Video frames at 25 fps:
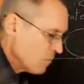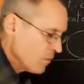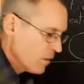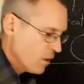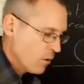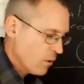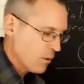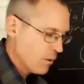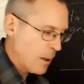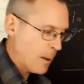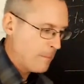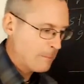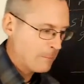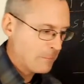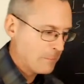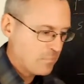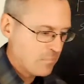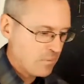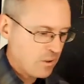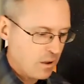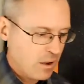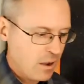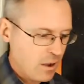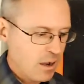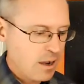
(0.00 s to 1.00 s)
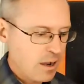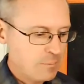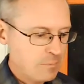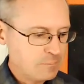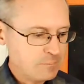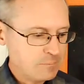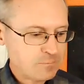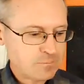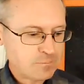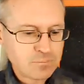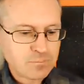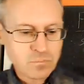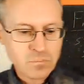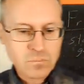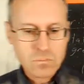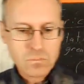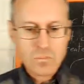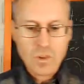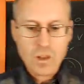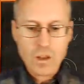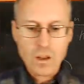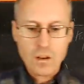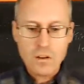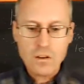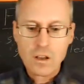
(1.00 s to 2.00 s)
okay?
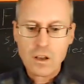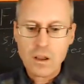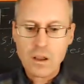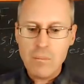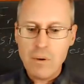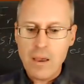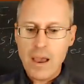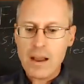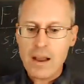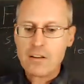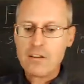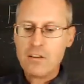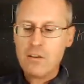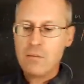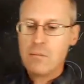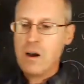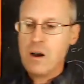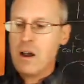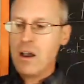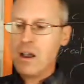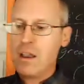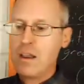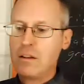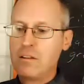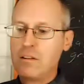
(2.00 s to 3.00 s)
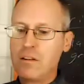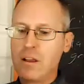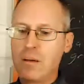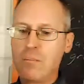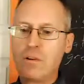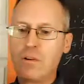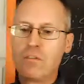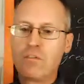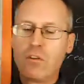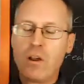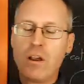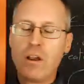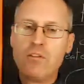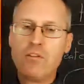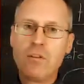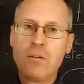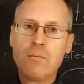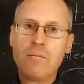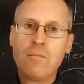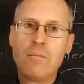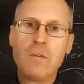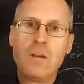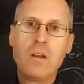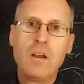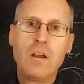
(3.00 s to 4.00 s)
To get back to my demonstration,
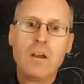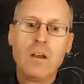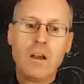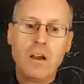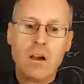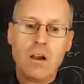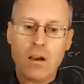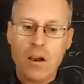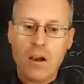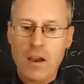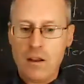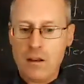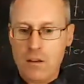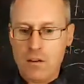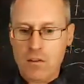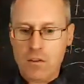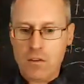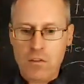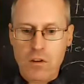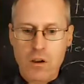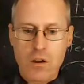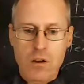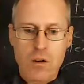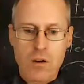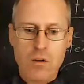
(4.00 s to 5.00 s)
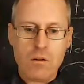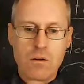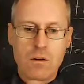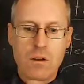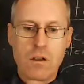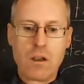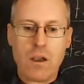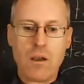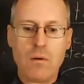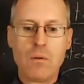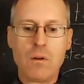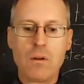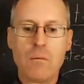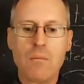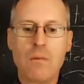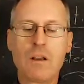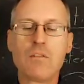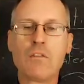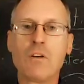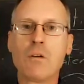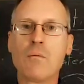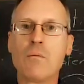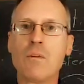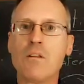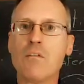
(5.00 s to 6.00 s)
all right? So, I want to make
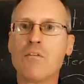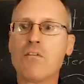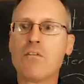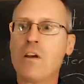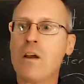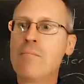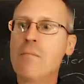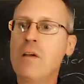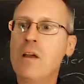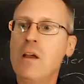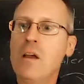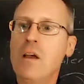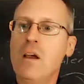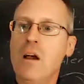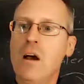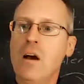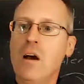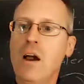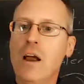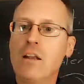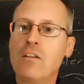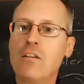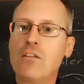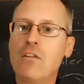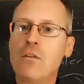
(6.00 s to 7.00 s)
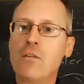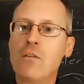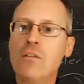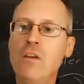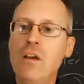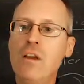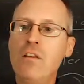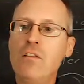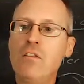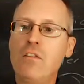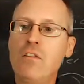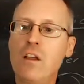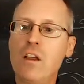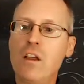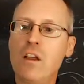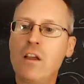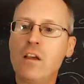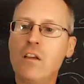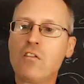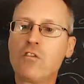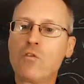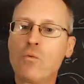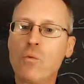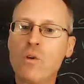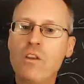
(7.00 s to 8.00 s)
sure I'm in the frame. All right, so this
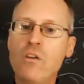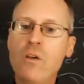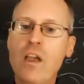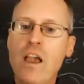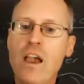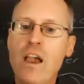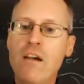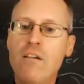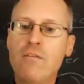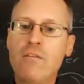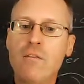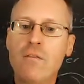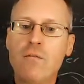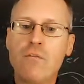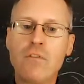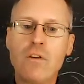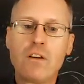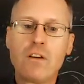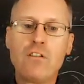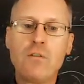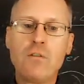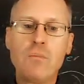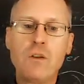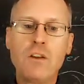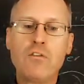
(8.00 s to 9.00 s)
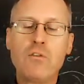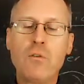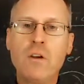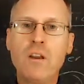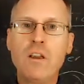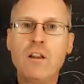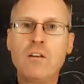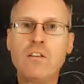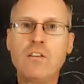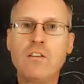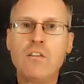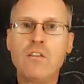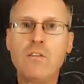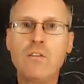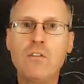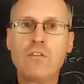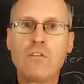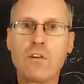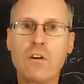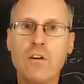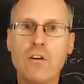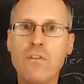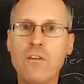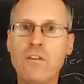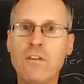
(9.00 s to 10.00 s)
is when you have friction between two
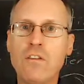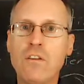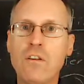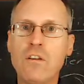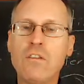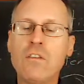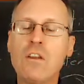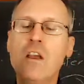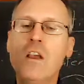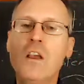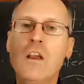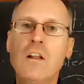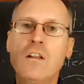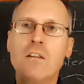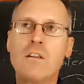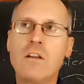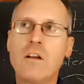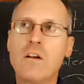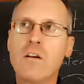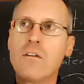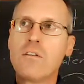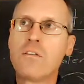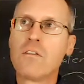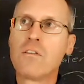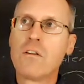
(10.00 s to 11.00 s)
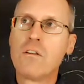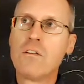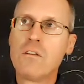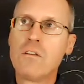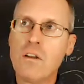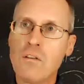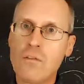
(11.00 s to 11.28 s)
surfaces. There's